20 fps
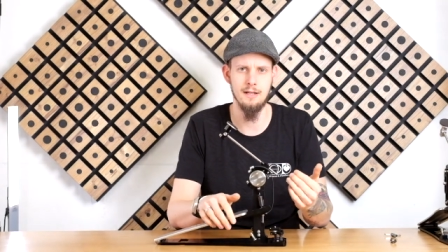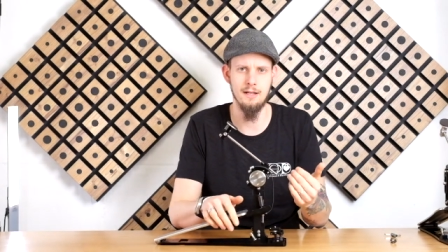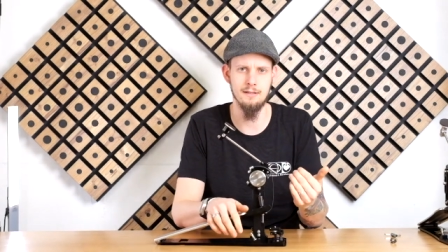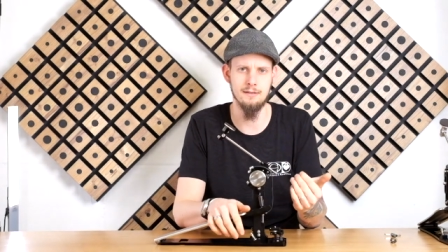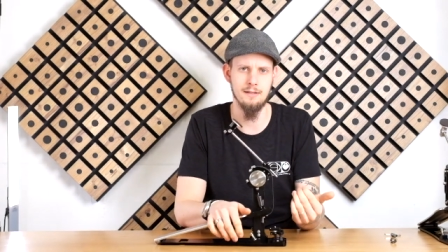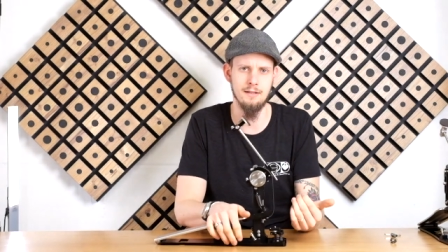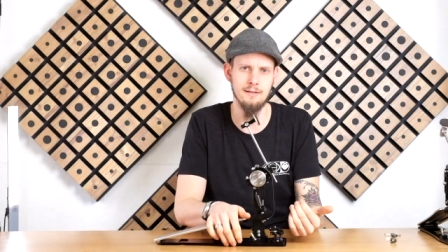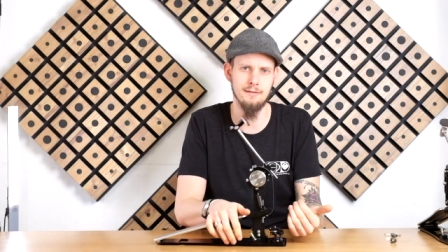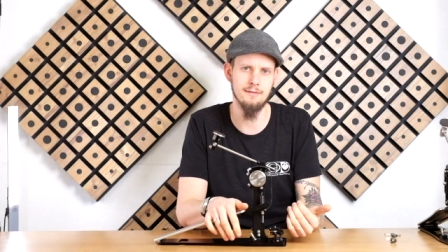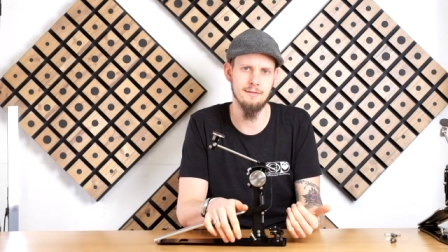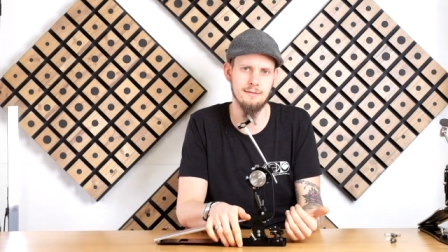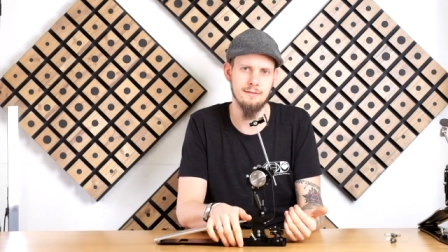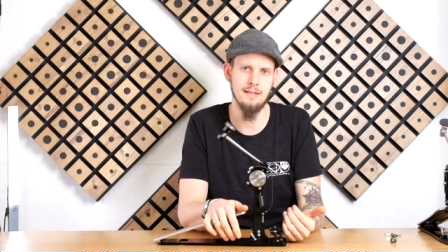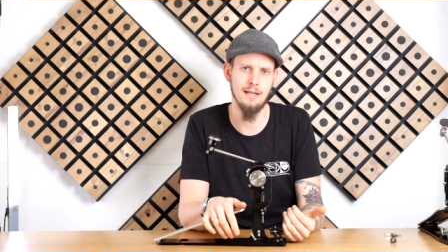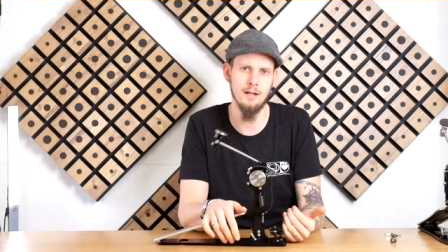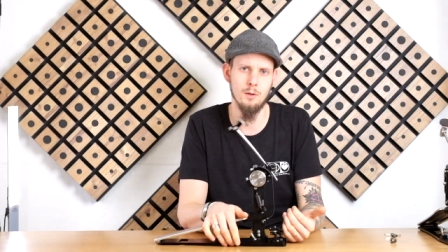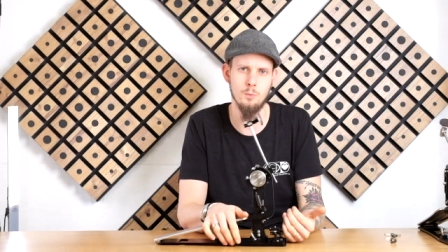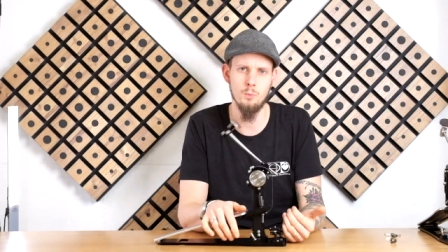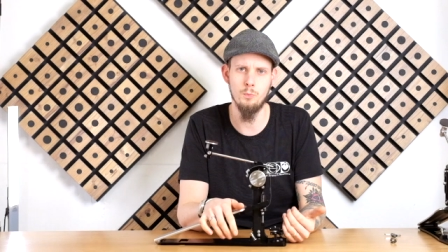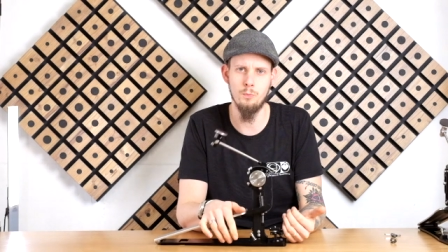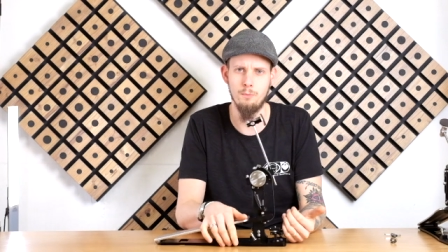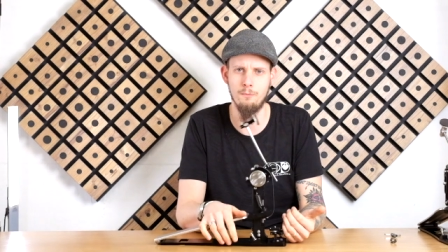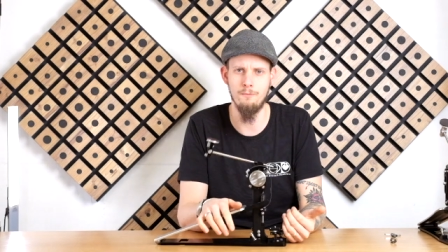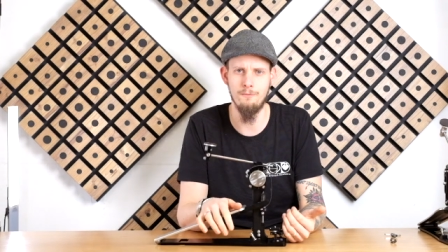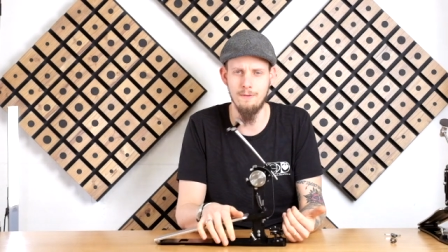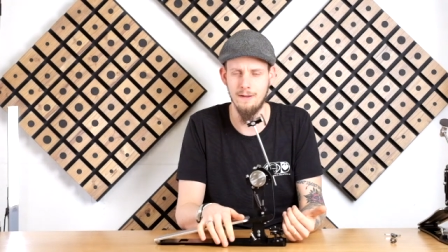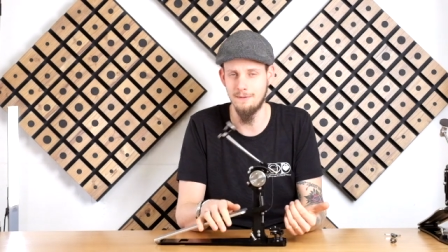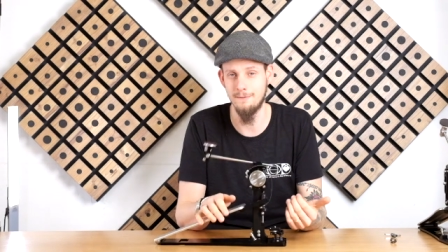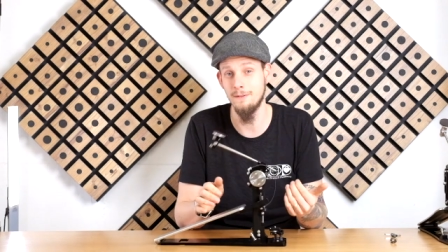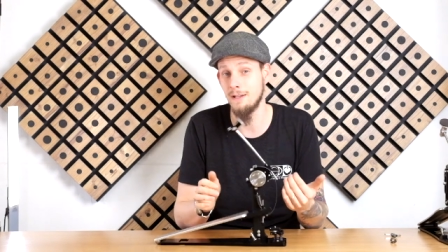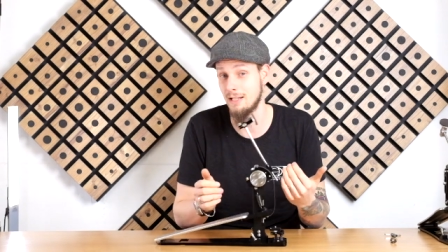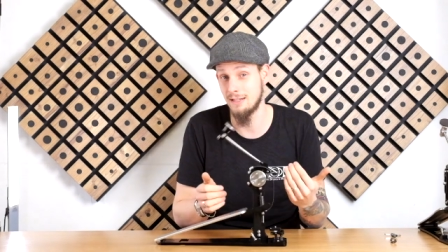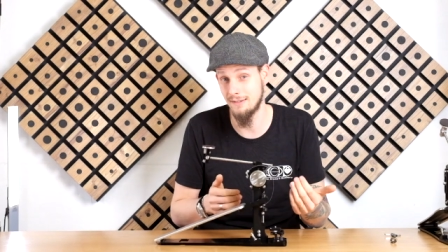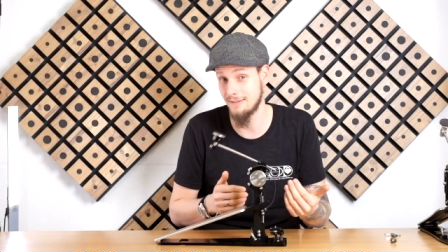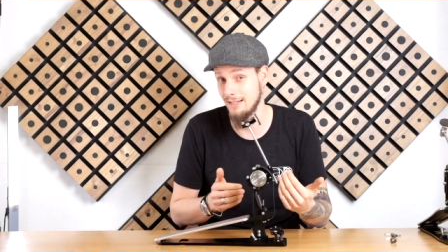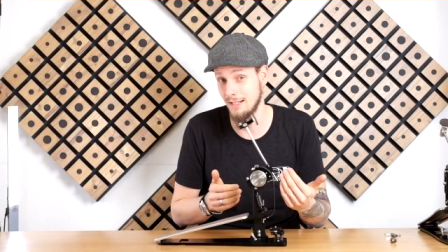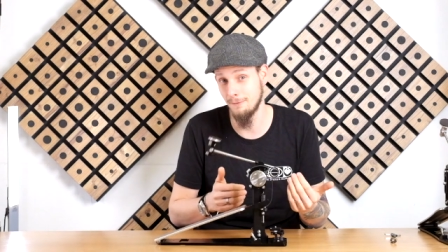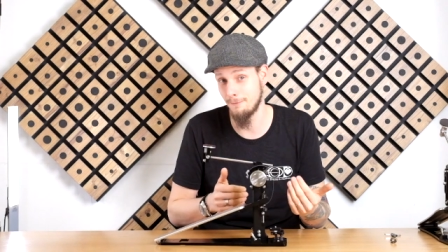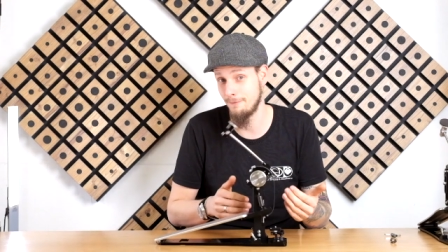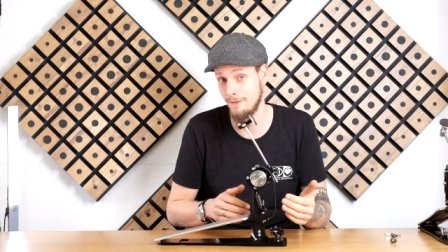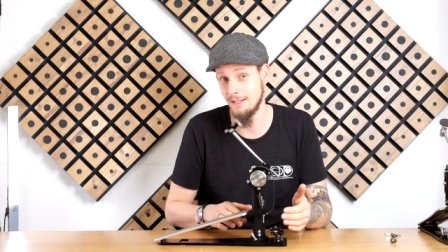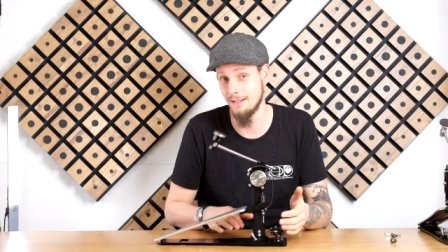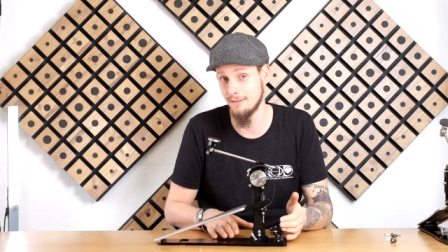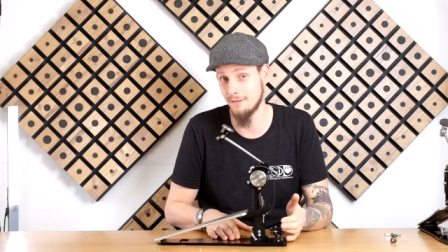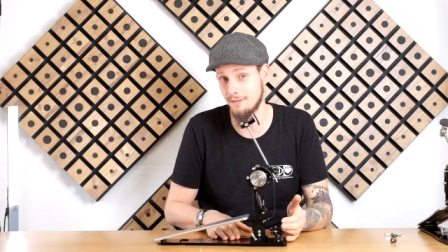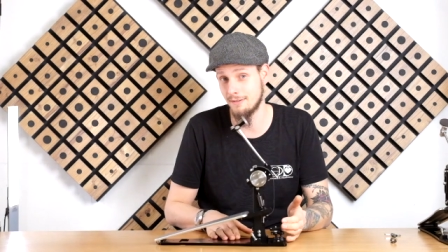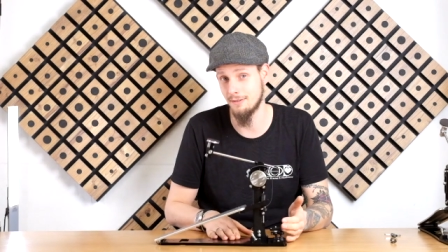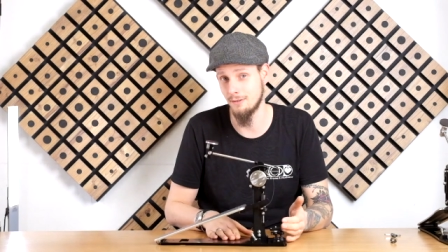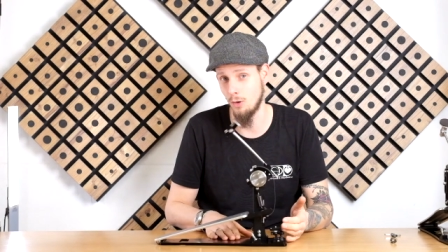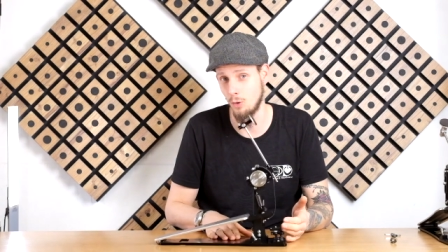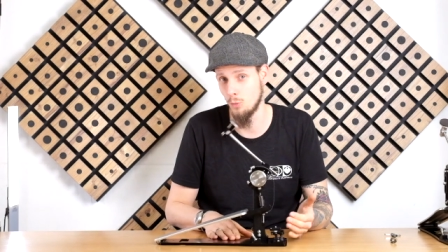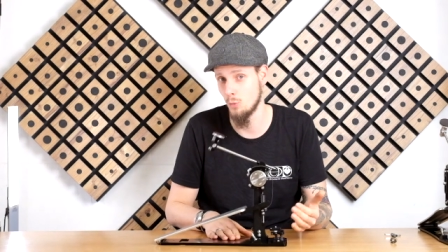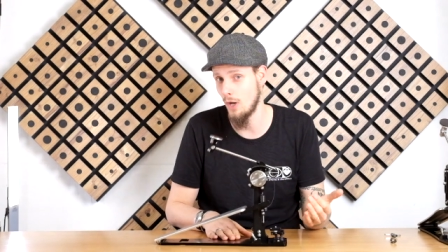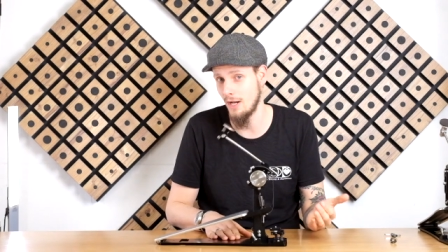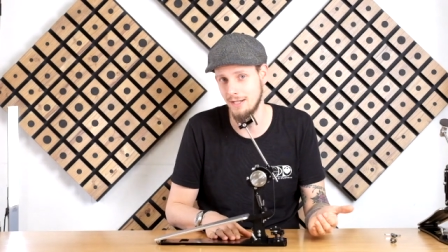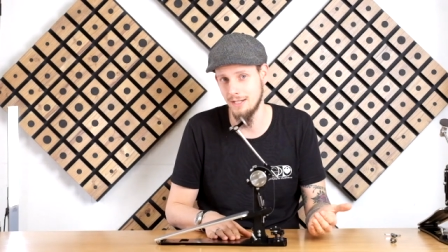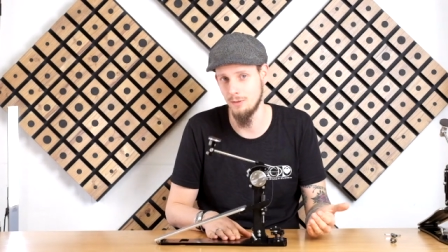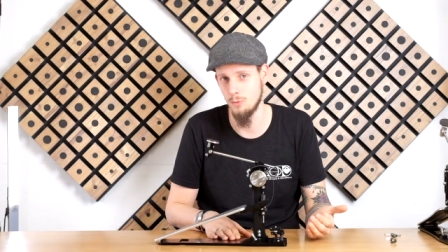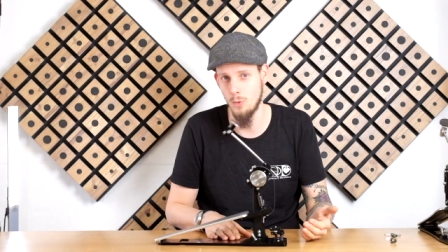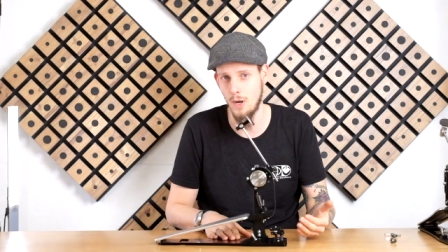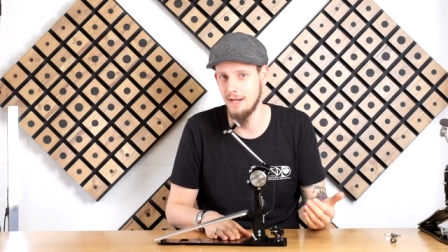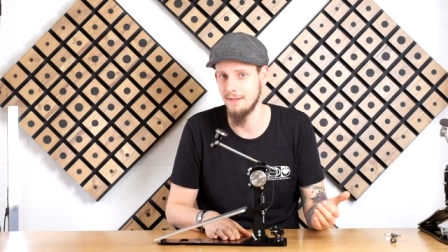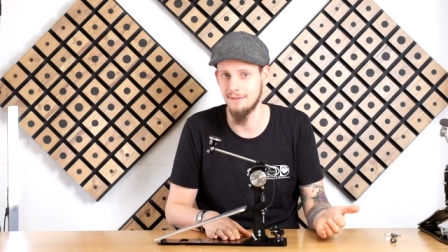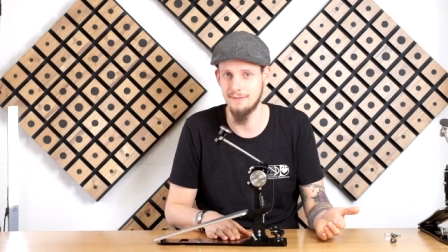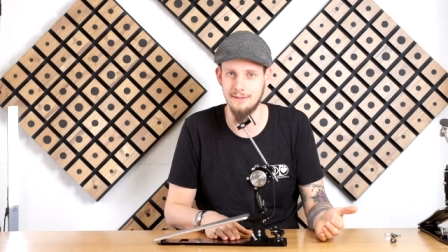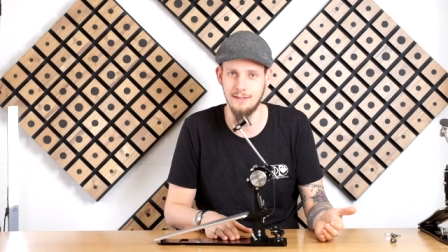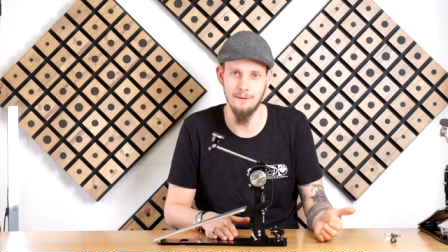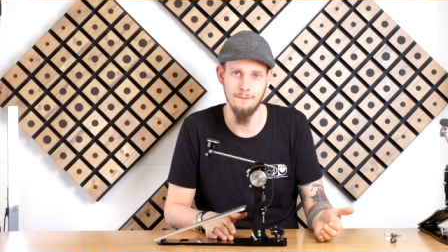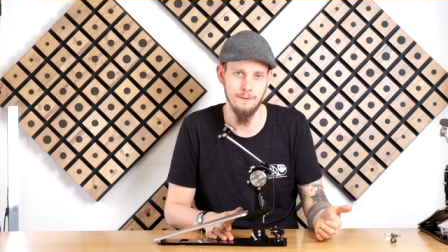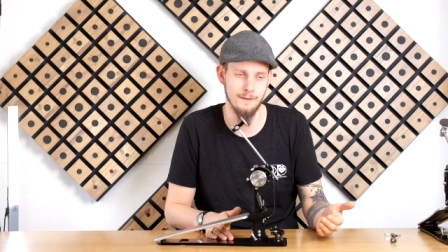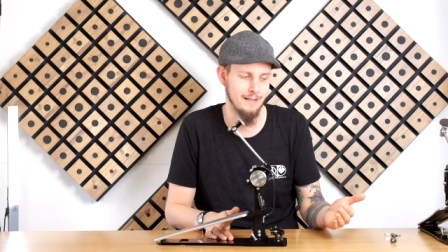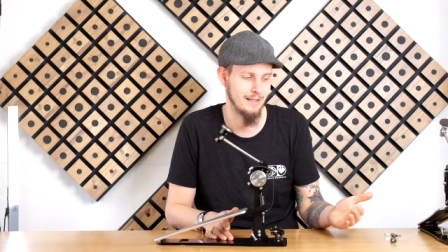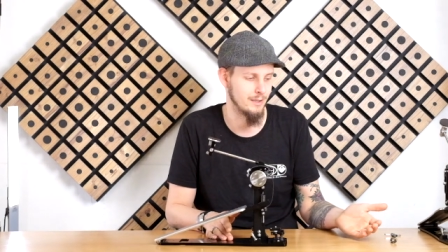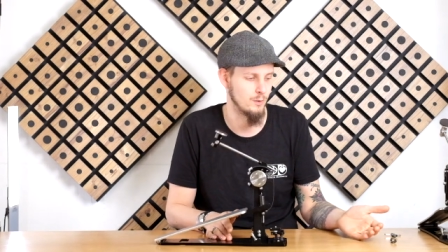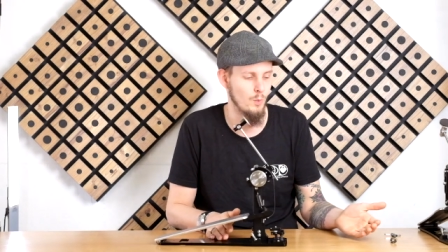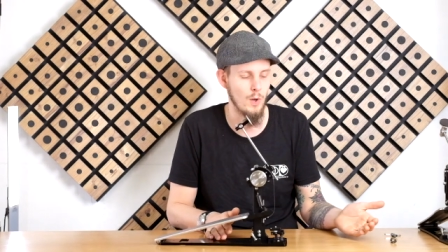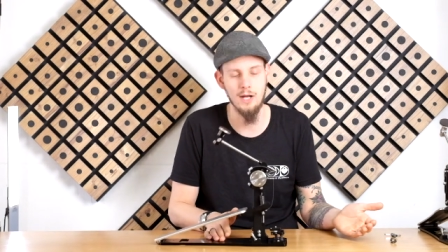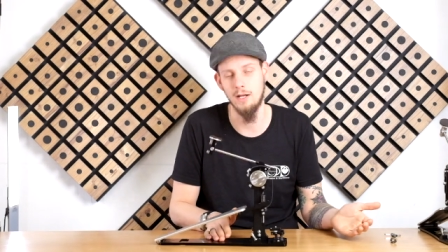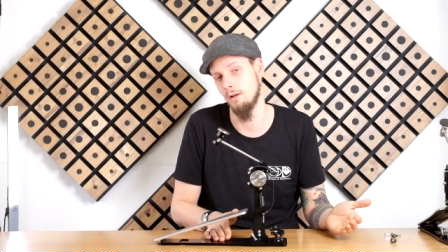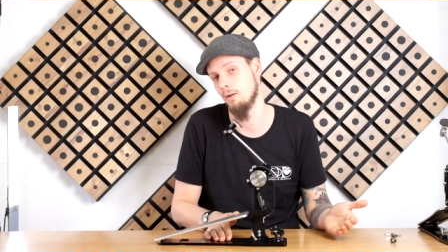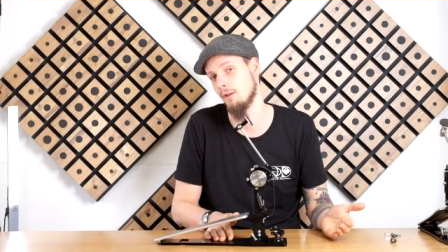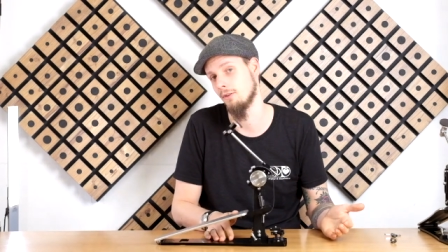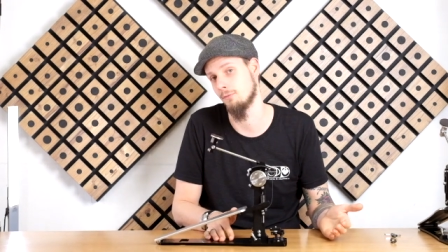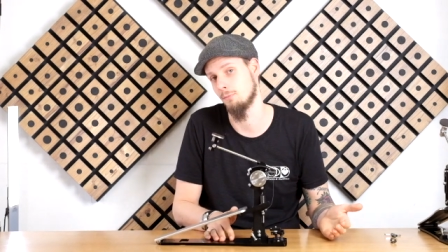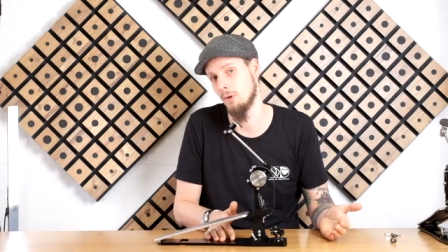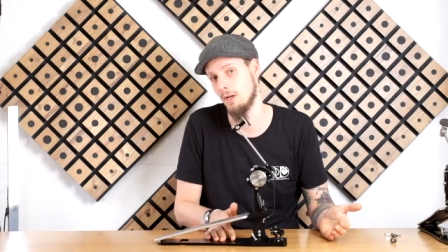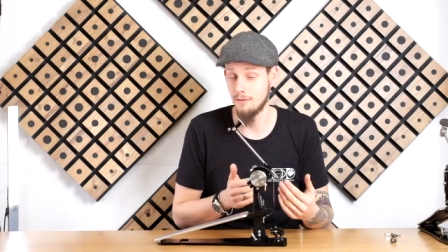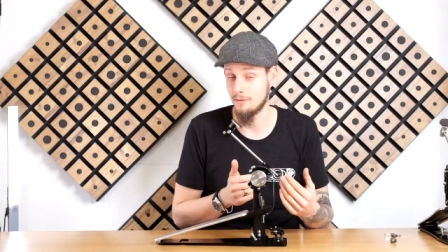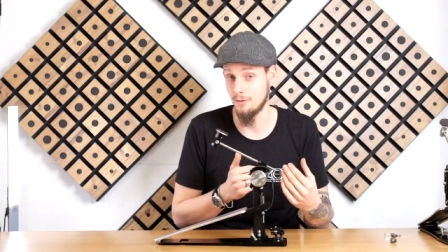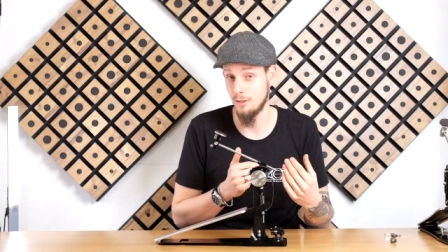it still feels already way stiffer than the regular spring.